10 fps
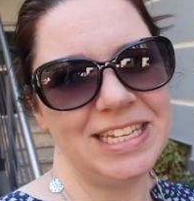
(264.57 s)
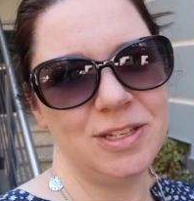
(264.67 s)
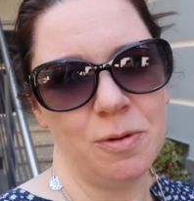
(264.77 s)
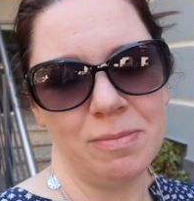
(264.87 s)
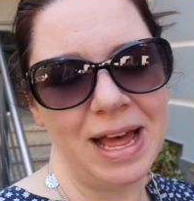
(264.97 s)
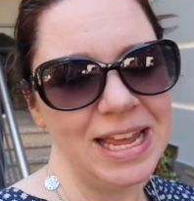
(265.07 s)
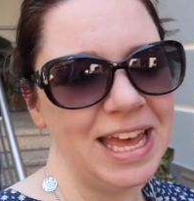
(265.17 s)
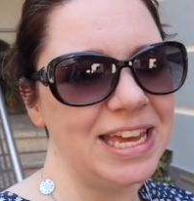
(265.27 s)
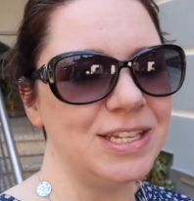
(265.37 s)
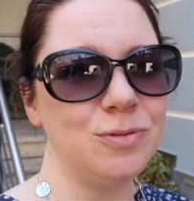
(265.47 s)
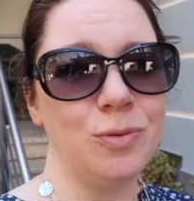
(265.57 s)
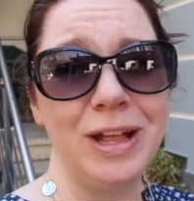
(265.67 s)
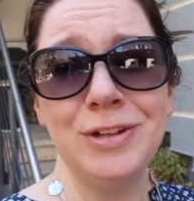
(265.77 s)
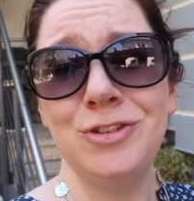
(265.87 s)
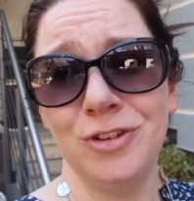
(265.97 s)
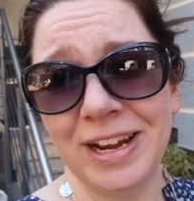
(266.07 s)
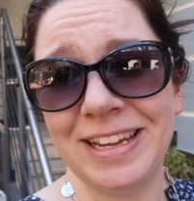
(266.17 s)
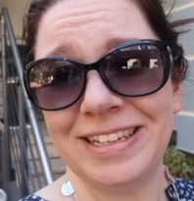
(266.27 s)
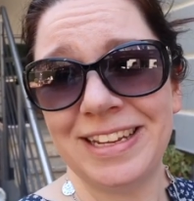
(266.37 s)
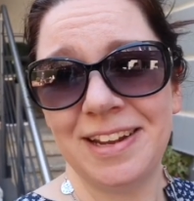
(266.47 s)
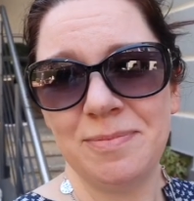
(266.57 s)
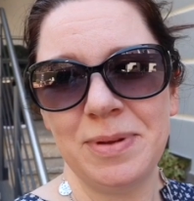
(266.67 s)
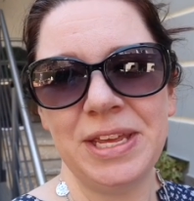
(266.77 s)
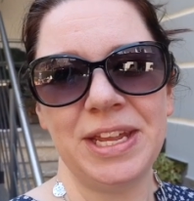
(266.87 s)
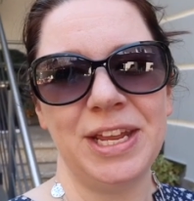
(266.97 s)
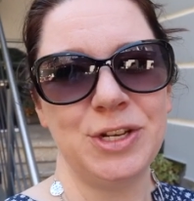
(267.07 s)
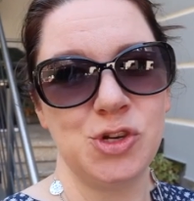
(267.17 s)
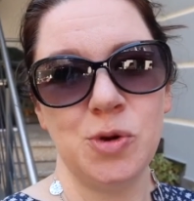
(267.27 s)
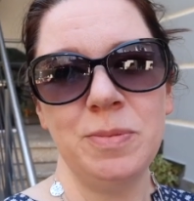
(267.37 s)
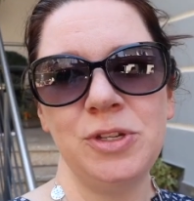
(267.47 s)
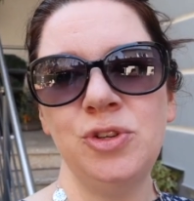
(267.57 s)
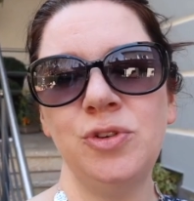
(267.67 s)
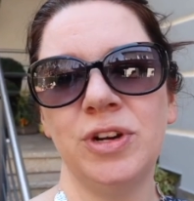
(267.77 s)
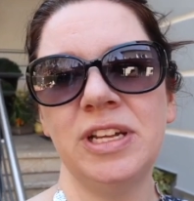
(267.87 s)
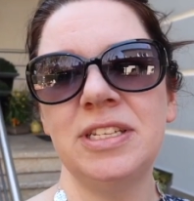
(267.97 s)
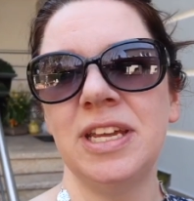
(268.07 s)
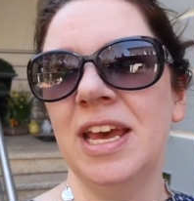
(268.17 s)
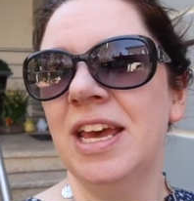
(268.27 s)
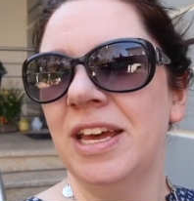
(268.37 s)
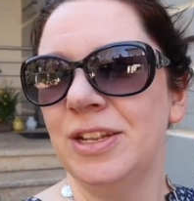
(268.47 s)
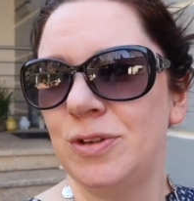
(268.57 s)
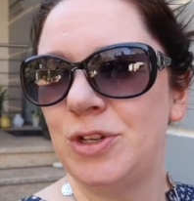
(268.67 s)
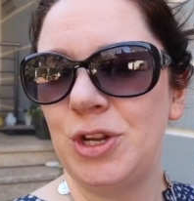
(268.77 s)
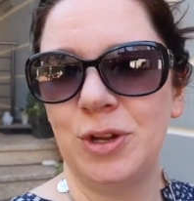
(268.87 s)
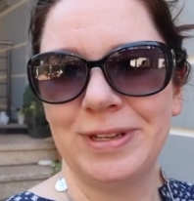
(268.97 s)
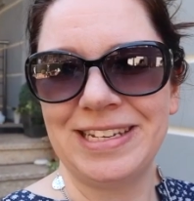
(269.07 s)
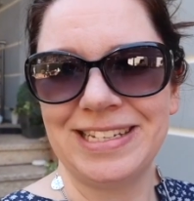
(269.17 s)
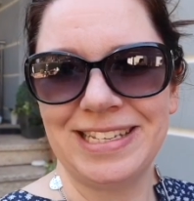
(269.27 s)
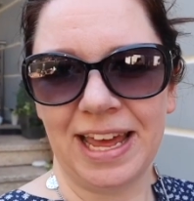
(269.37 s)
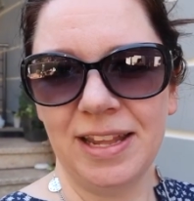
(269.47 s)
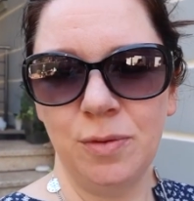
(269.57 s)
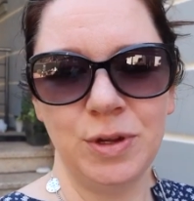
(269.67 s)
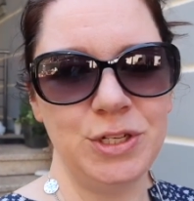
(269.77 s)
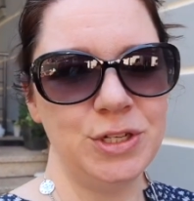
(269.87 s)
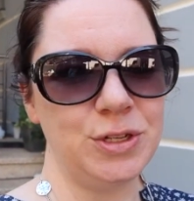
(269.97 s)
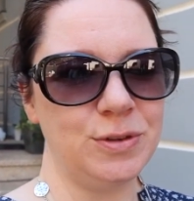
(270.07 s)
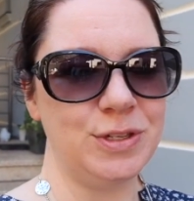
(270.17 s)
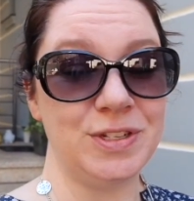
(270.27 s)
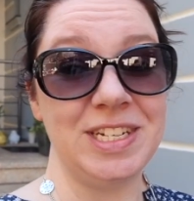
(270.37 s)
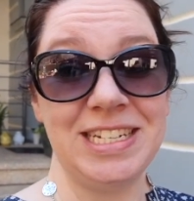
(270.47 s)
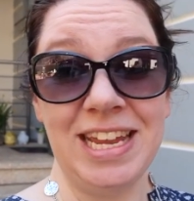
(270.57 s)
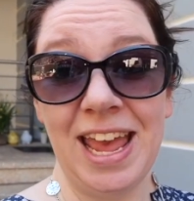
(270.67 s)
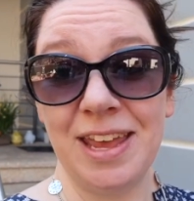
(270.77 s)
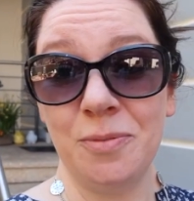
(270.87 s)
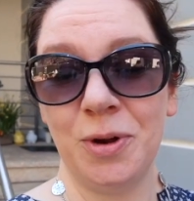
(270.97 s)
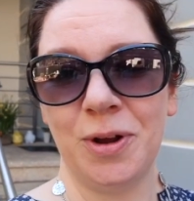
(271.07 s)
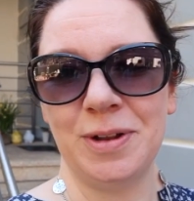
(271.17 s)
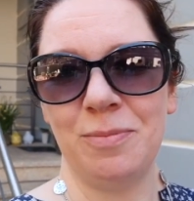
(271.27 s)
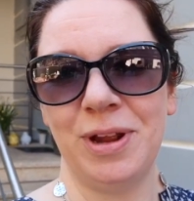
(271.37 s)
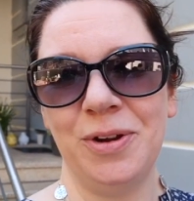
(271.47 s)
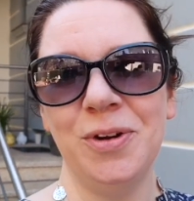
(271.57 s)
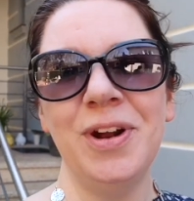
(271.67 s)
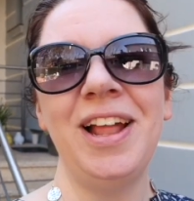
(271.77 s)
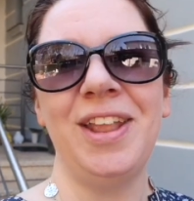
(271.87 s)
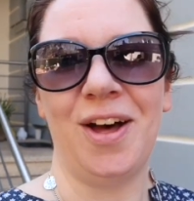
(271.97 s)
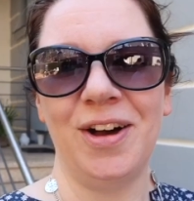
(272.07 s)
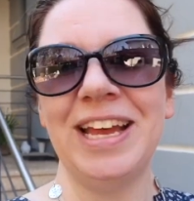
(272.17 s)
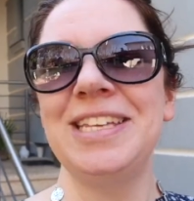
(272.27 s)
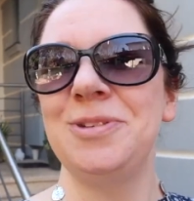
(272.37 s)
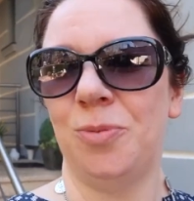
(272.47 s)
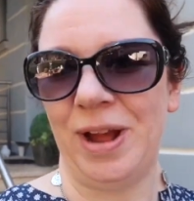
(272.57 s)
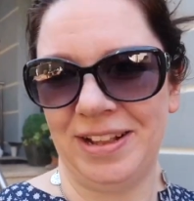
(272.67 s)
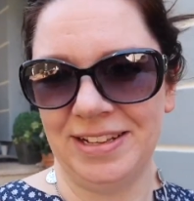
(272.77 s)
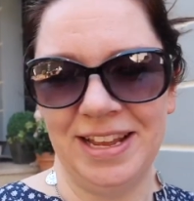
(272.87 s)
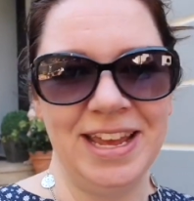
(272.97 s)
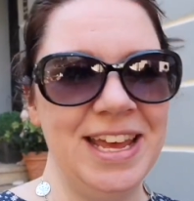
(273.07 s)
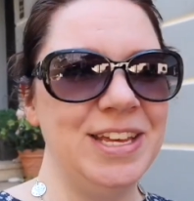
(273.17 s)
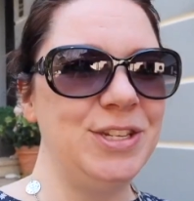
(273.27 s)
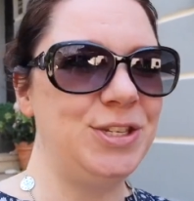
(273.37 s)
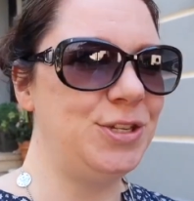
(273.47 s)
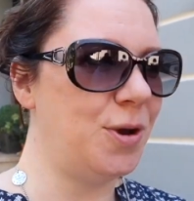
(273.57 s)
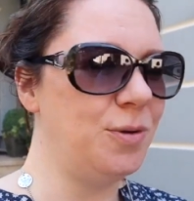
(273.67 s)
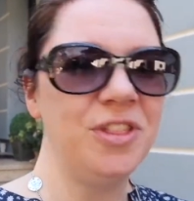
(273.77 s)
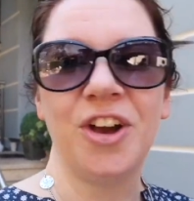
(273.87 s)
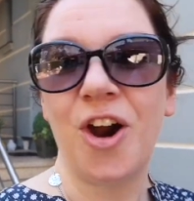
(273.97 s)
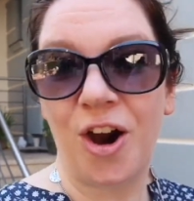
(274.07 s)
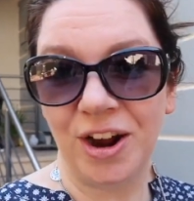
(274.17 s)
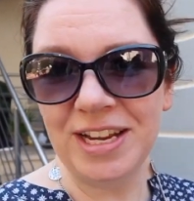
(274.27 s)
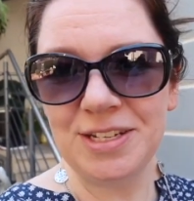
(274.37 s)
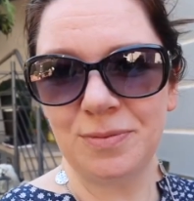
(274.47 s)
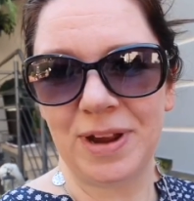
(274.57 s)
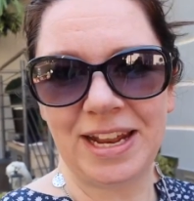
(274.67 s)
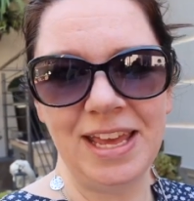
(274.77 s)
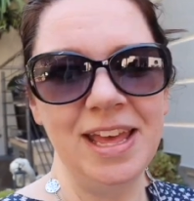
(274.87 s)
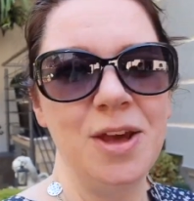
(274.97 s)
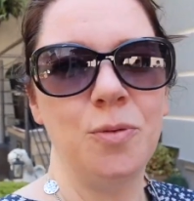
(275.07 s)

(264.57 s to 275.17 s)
So Maya is well trained in being a German tourist, so she knows exactly what to do. So today we're going to bring her along as well. So the car is ready.